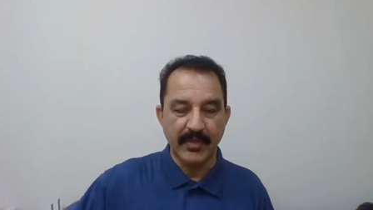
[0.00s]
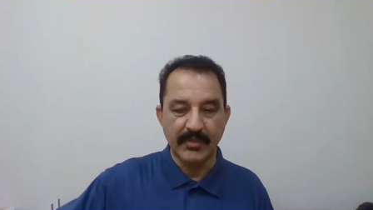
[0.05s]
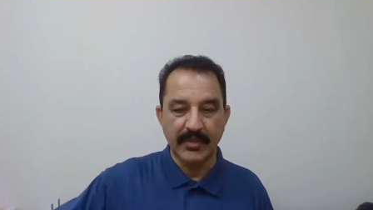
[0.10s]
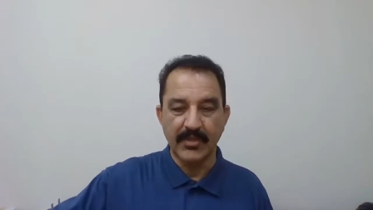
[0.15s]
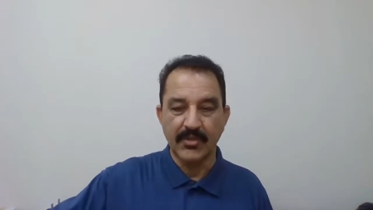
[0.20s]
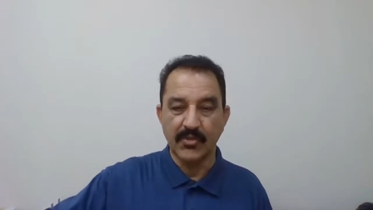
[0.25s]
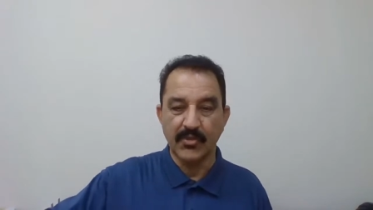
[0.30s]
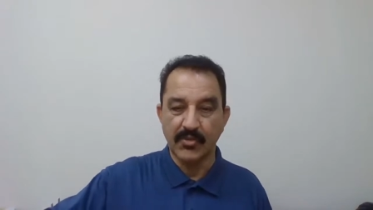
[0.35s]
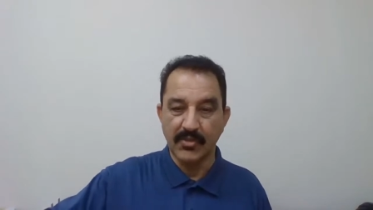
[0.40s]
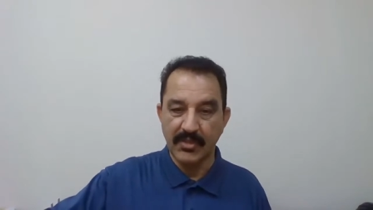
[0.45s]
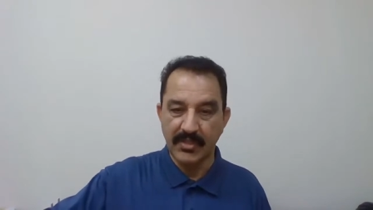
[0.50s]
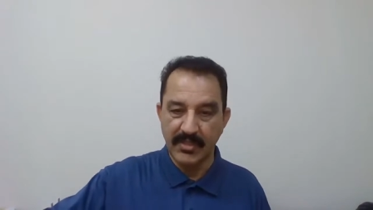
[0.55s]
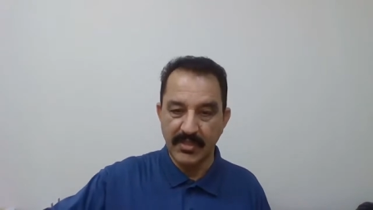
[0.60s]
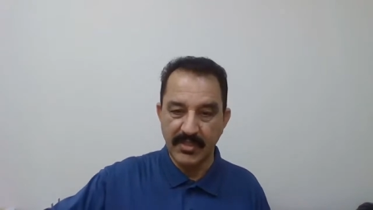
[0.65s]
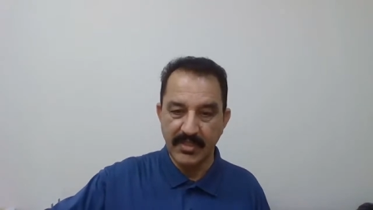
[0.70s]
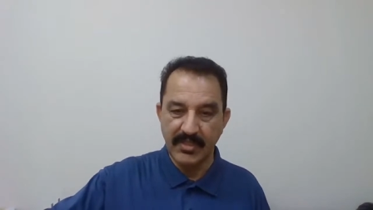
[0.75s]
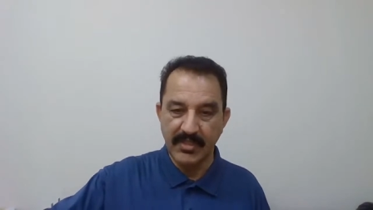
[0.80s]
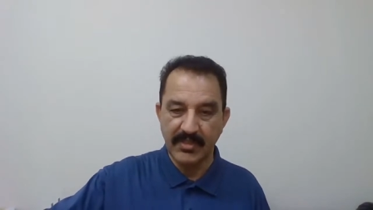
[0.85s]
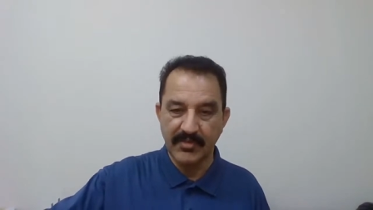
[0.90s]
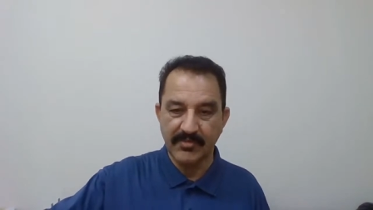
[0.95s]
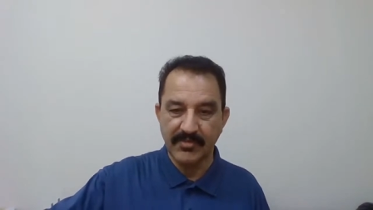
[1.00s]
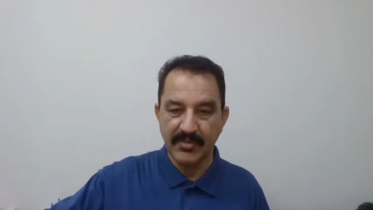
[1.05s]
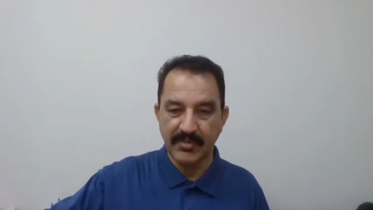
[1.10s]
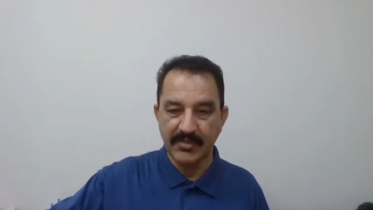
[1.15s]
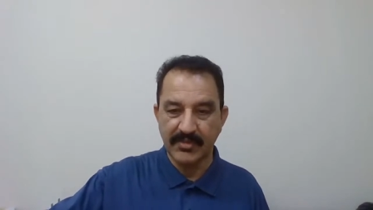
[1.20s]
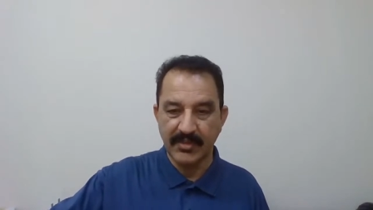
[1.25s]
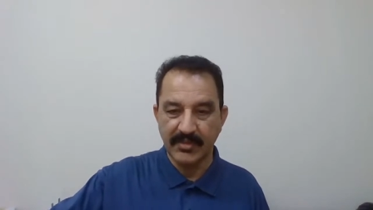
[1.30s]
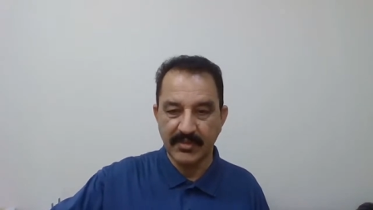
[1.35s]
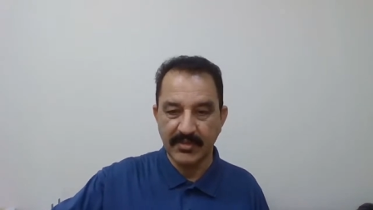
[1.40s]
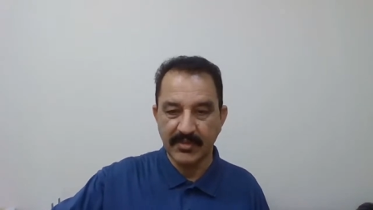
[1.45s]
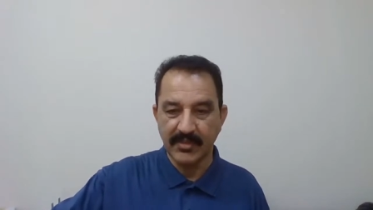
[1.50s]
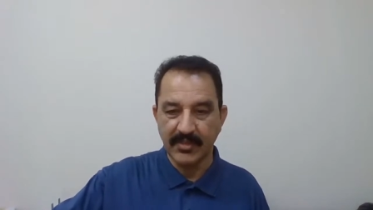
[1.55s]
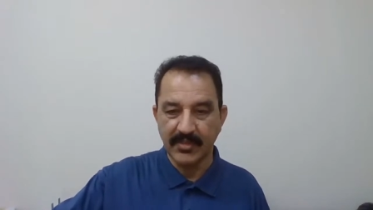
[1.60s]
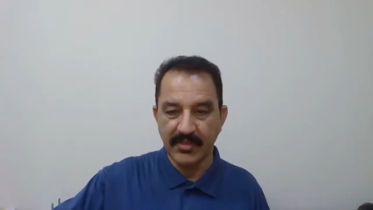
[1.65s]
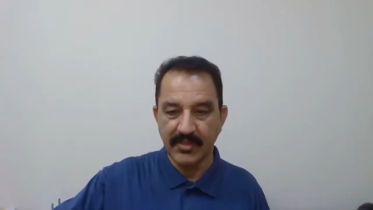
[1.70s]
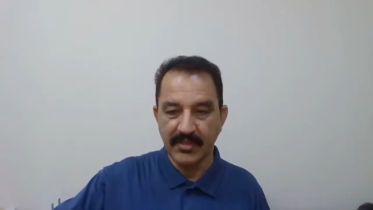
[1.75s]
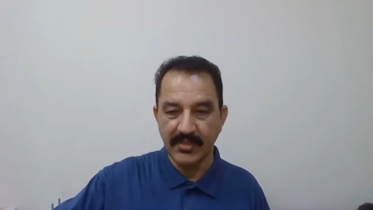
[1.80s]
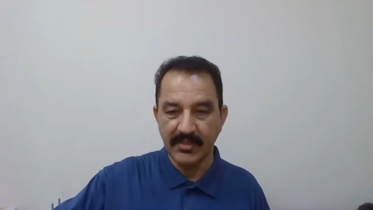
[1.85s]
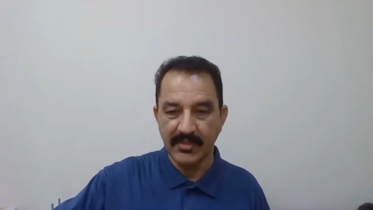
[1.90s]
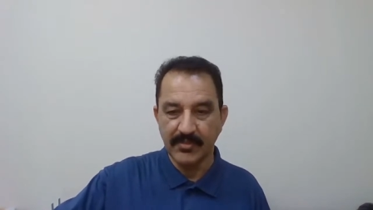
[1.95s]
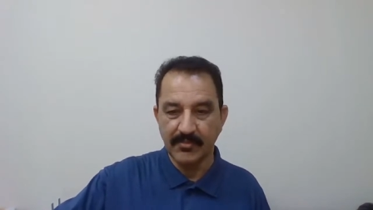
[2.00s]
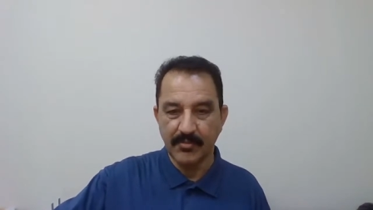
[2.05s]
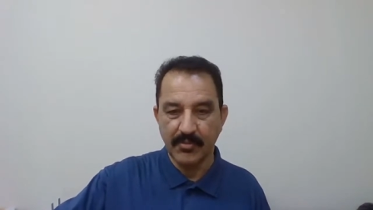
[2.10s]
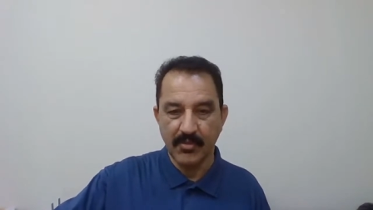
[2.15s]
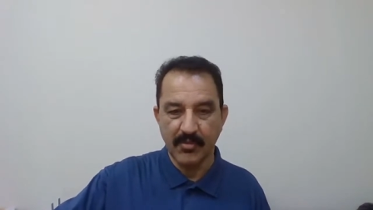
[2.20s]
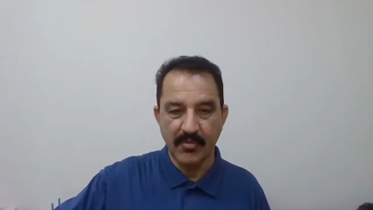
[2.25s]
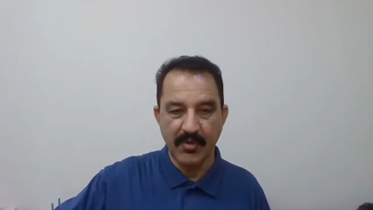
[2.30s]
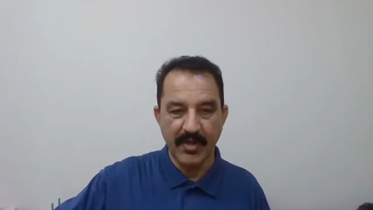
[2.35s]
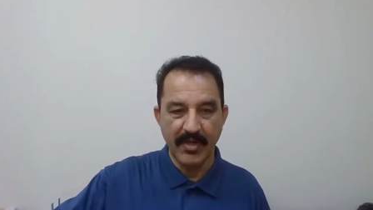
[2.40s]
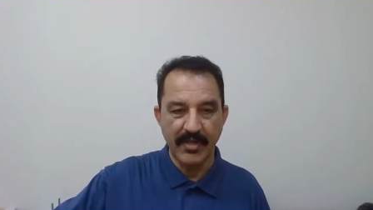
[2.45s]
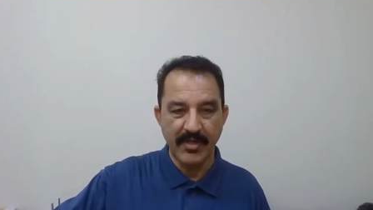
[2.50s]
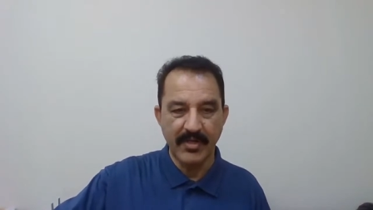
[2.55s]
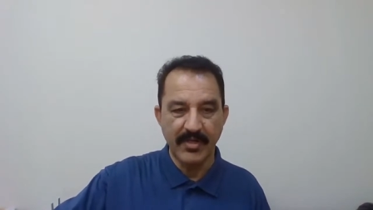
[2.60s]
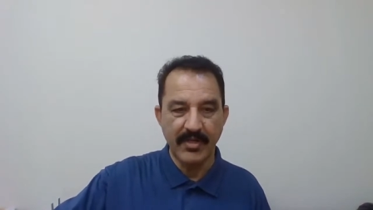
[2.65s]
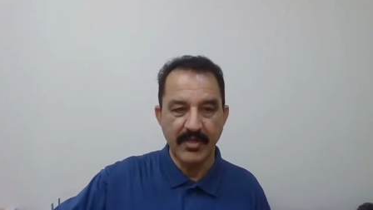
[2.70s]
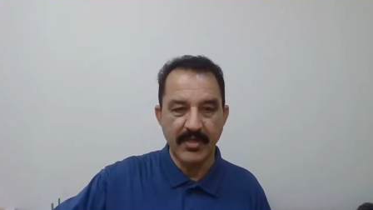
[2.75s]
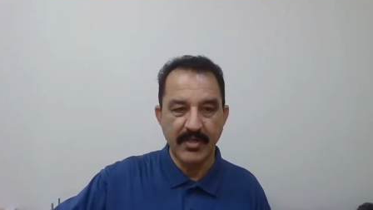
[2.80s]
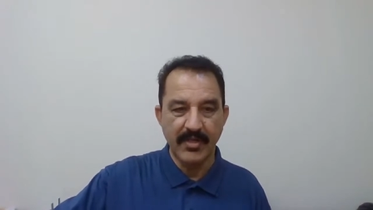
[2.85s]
The utility infrastructure is provide